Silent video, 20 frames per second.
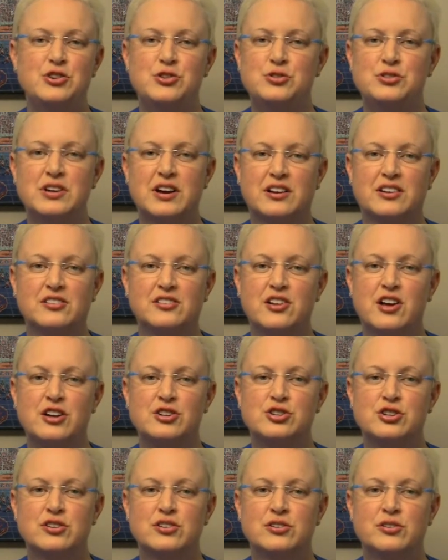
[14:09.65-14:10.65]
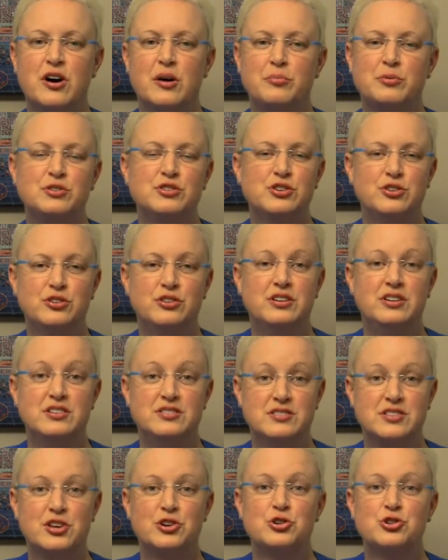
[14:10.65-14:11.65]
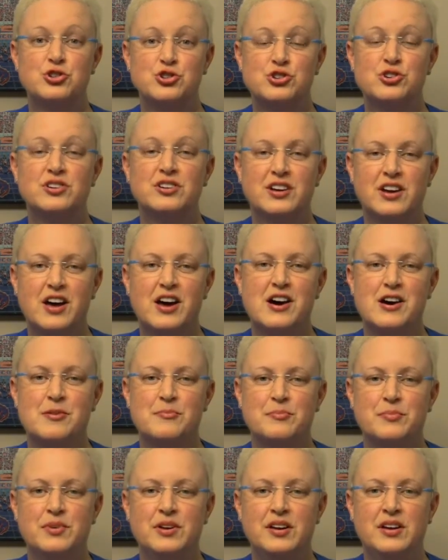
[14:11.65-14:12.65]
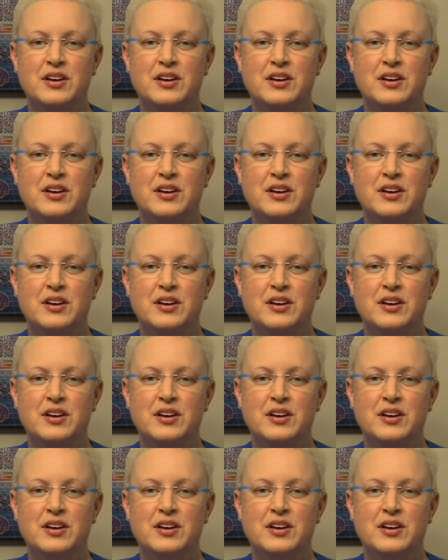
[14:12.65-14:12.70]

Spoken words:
new technological opportunities that are sure to come.